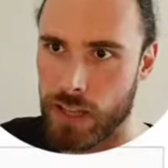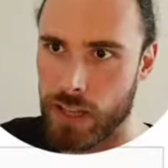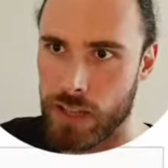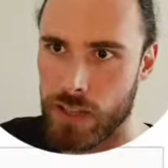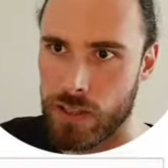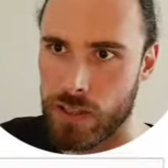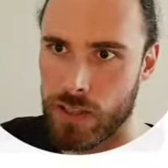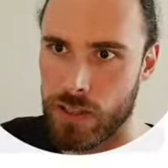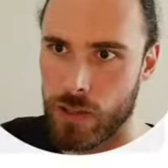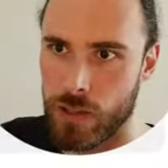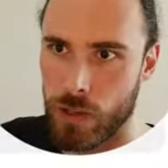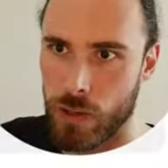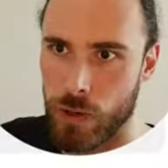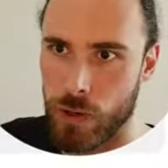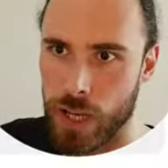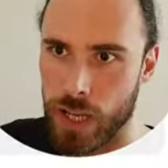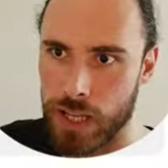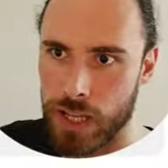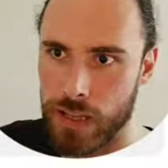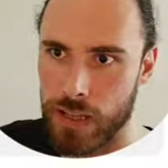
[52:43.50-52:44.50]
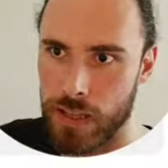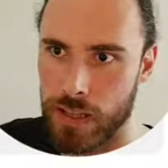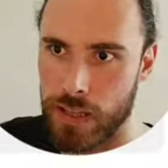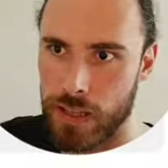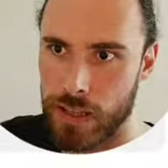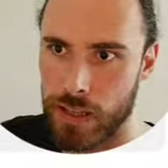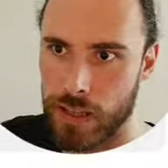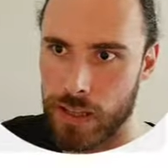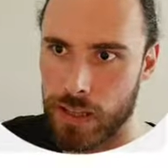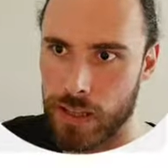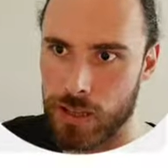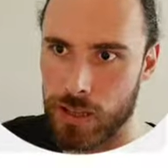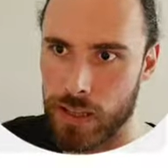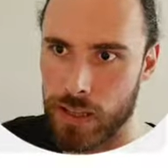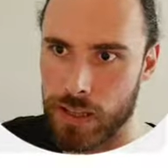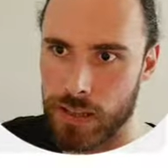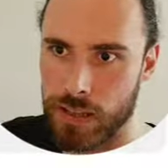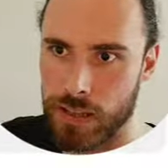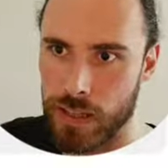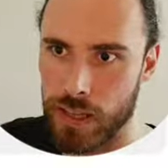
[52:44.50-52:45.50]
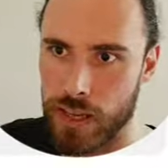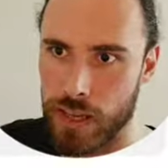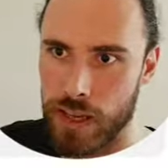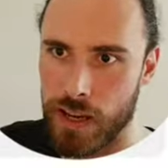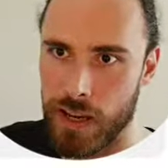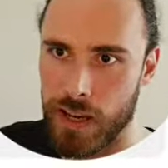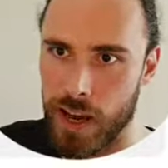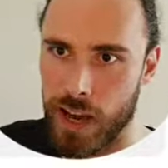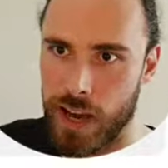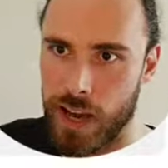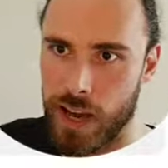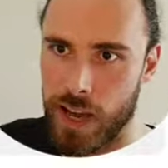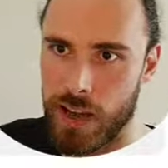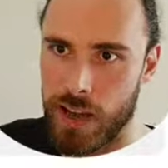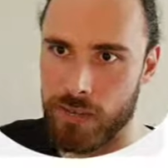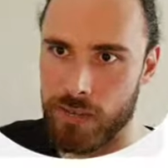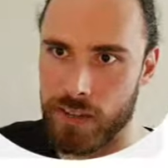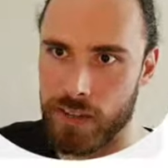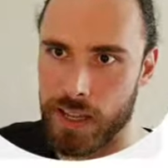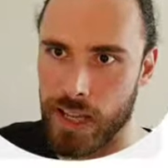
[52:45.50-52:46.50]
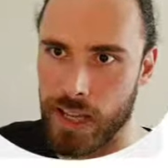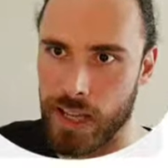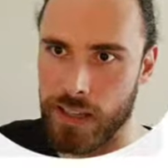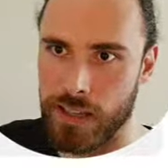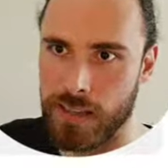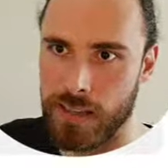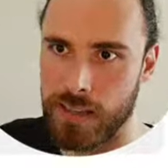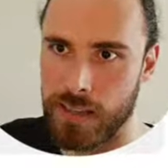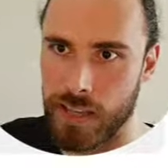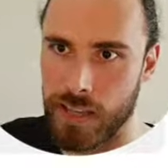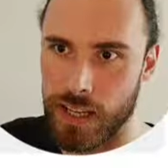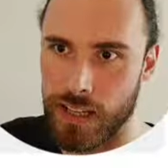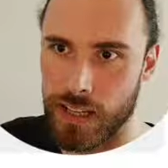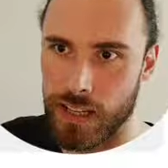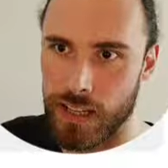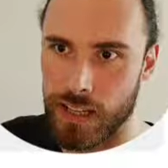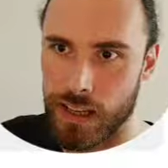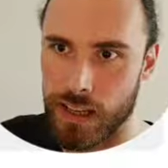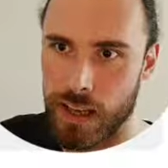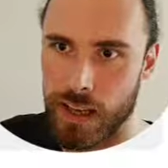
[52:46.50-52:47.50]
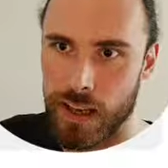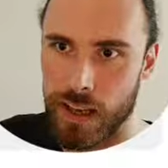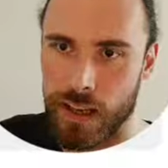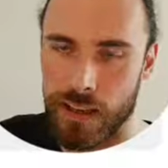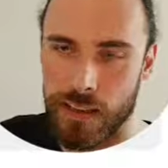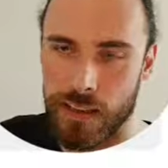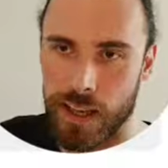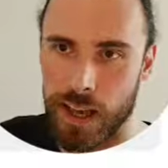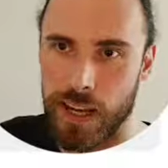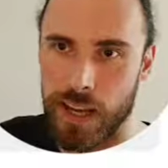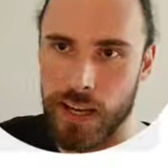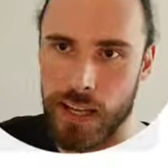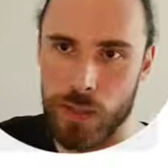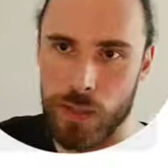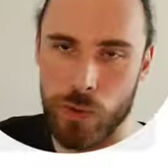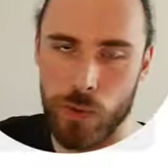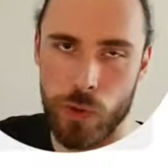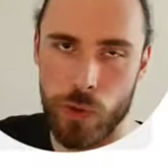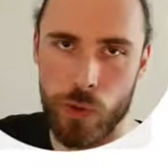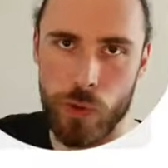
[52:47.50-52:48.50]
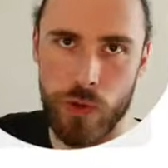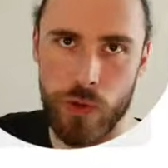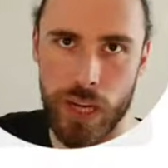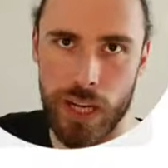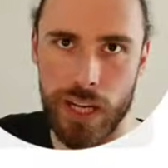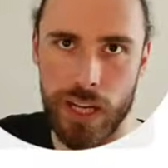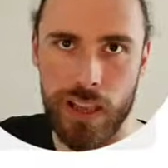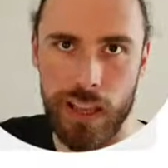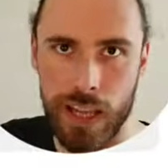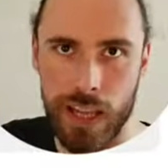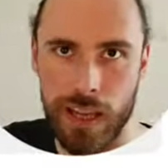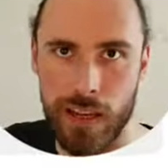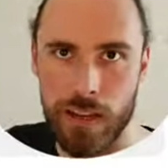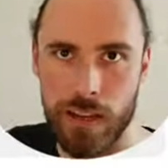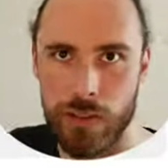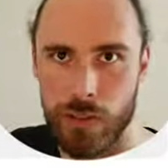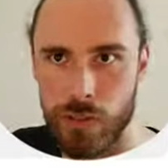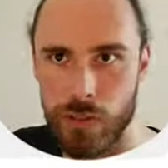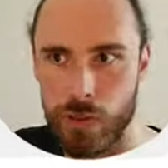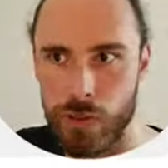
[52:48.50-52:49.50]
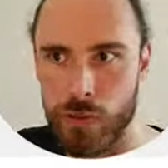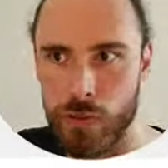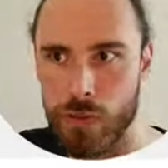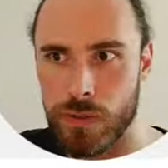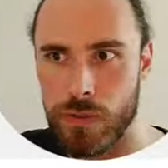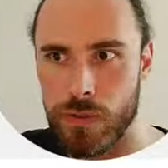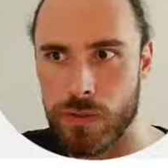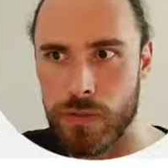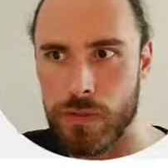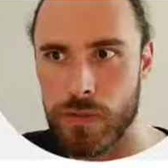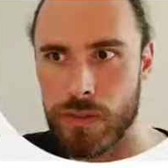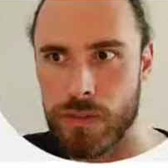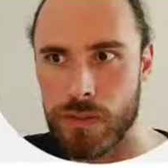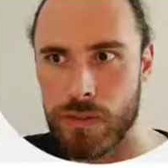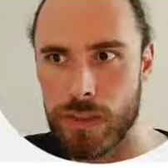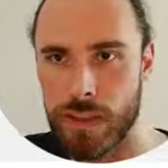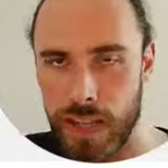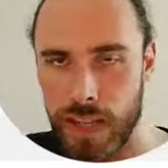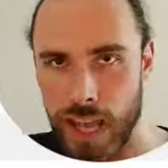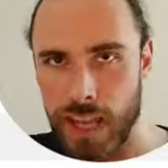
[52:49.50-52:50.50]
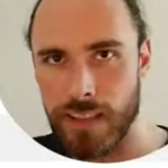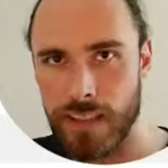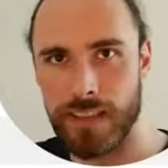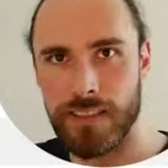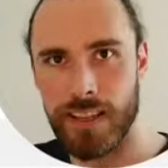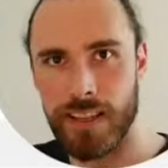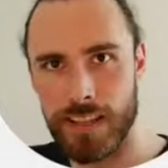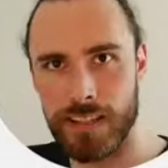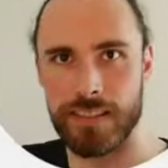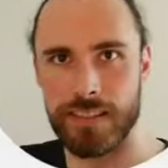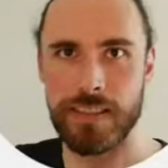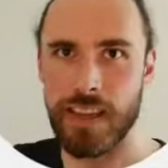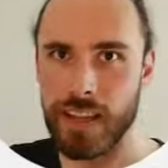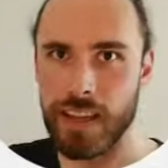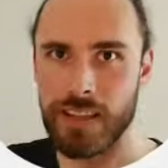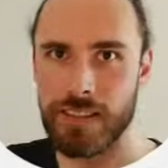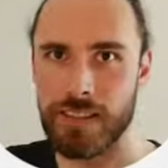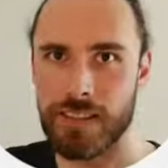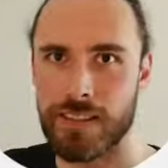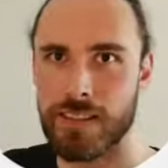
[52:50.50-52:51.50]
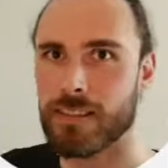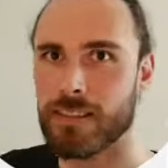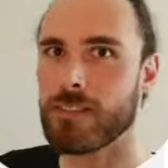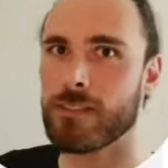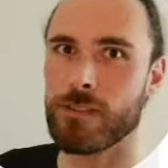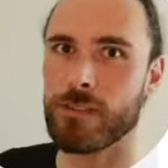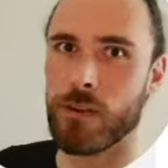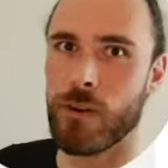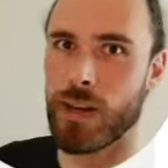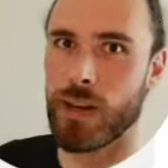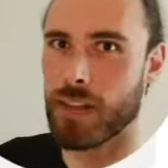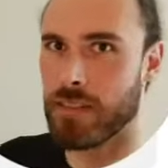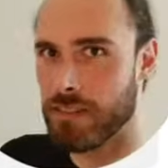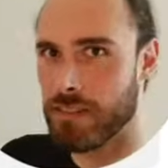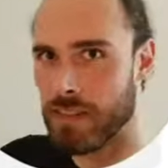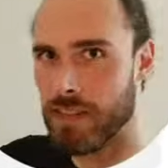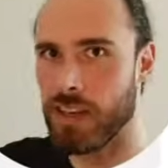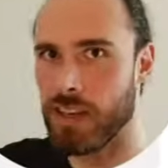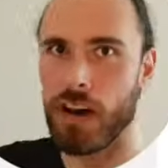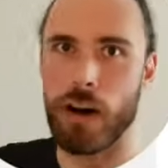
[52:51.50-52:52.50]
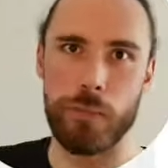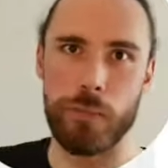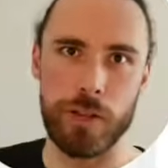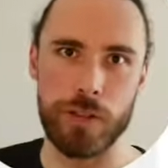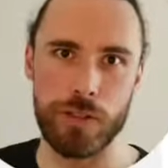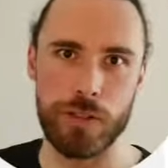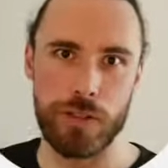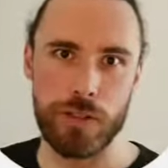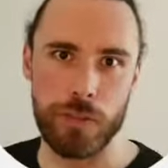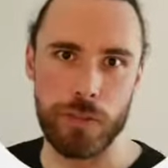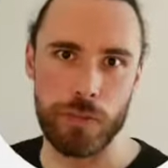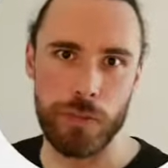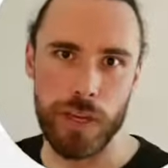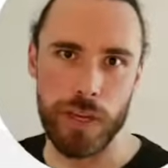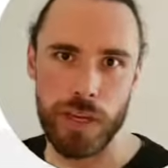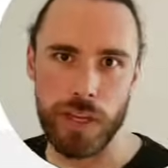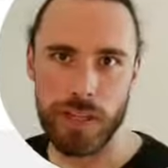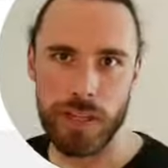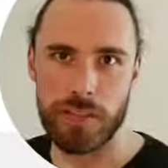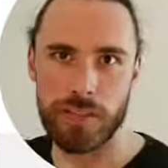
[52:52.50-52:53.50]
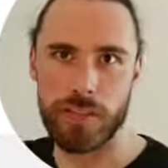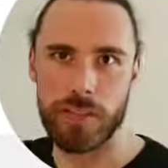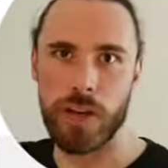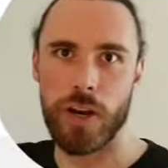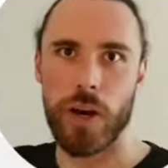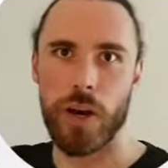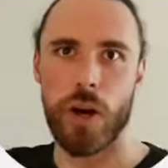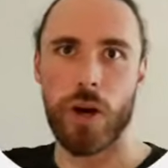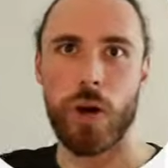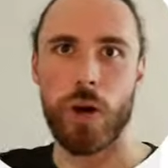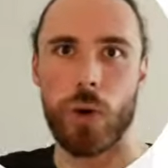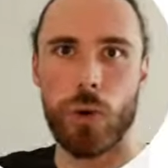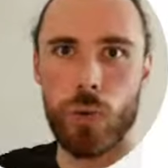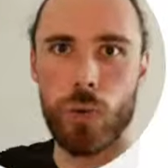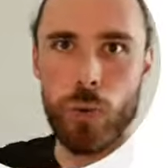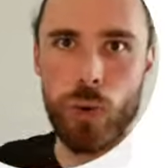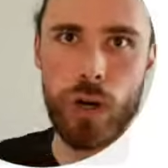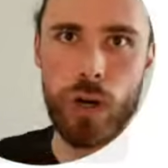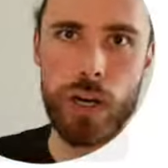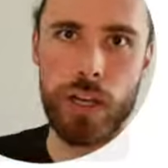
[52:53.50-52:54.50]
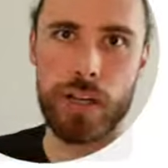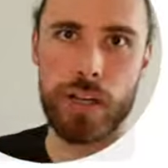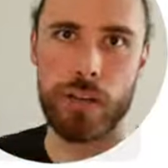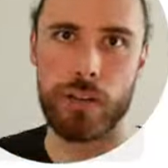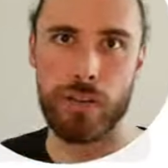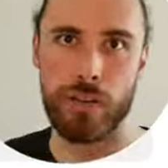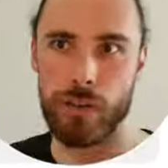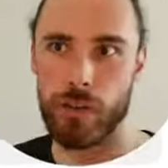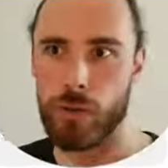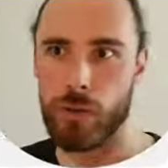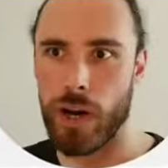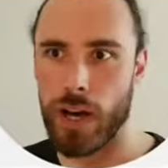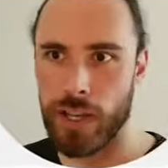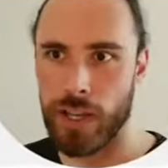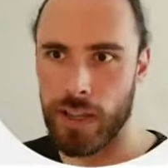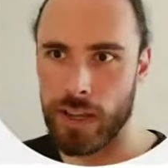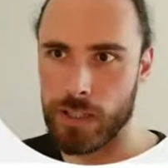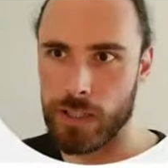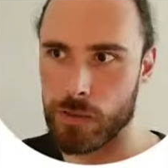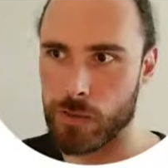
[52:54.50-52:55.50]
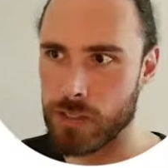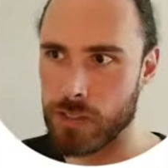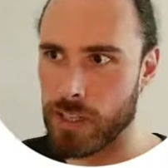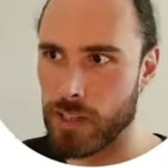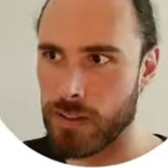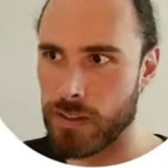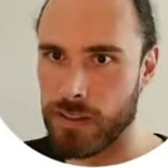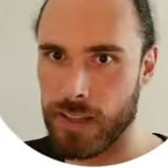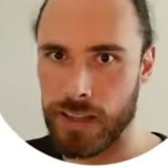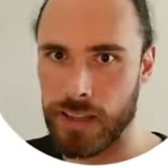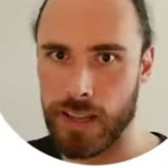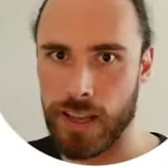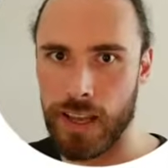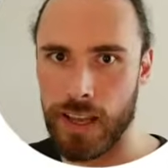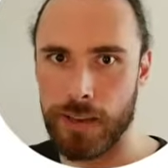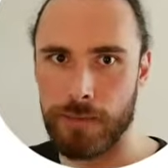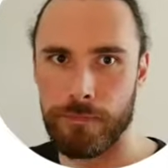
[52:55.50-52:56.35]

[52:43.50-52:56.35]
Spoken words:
So, and as you can see here, I have the date set that it will create a link to the date that it's synced. So I can see on my journals page what new highlights were synced that day.